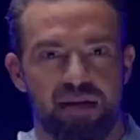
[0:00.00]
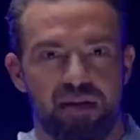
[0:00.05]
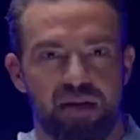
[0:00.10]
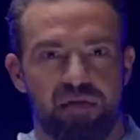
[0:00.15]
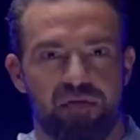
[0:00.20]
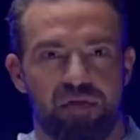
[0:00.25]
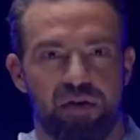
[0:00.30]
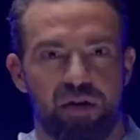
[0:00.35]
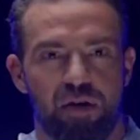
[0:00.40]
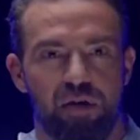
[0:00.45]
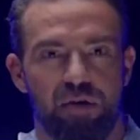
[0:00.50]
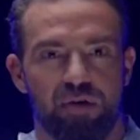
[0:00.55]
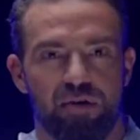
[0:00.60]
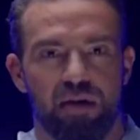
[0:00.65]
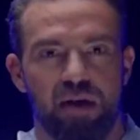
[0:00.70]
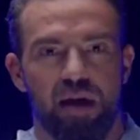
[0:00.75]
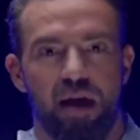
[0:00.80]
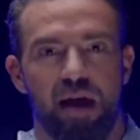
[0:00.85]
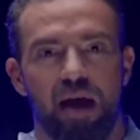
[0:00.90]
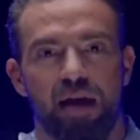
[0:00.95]
and videos
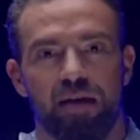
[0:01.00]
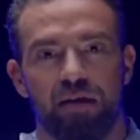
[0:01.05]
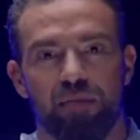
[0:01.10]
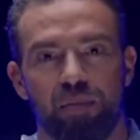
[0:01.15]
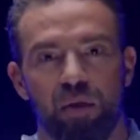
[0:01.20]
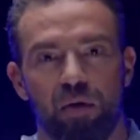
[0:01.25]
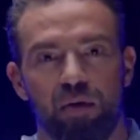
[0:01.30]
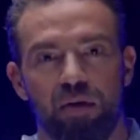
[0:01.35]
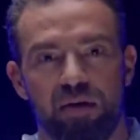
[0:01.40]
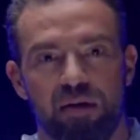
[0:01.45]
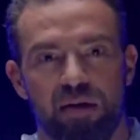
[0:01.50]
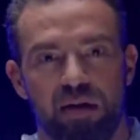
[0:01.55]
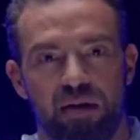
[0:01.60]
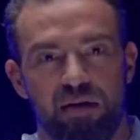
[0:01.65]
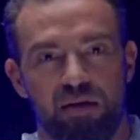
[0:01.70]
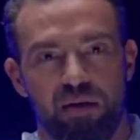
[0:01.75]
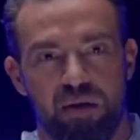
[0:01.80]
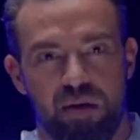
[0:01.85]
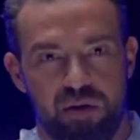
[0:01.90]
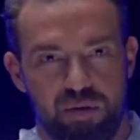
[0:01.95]
as bonuses
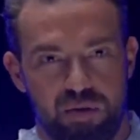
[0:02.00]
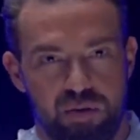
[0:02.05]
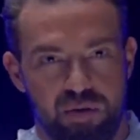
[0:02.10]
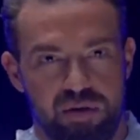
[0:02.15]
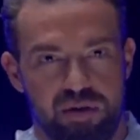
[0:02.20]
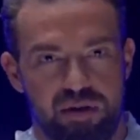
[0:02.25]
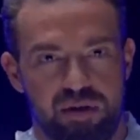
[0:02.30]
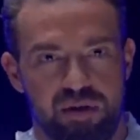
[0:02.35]
to the course.